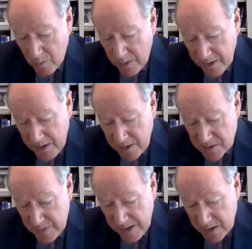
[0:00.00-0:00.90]
Where
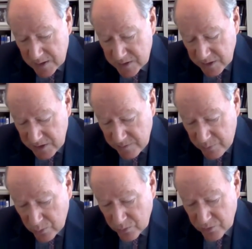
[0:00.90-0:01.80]
independent and
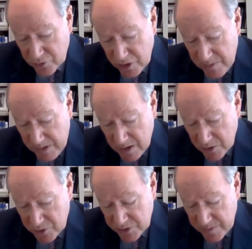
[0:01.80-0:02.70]

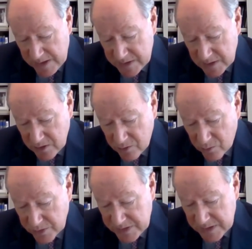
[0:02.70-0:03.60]
impartial domestic
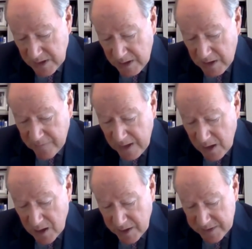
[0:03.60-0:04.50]
courts have
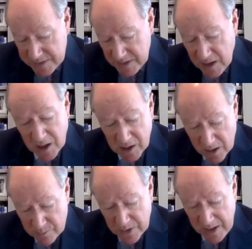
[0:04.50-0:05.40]
analysed in a
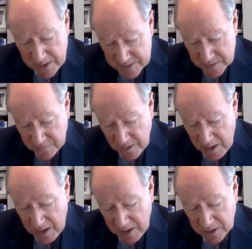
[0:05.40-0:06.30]
comprehensive
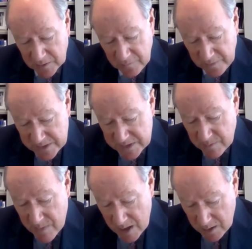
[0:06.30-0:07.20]
and
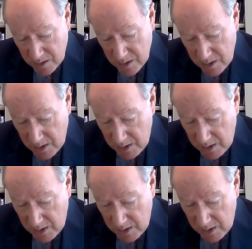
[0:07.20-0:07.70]
convincing manner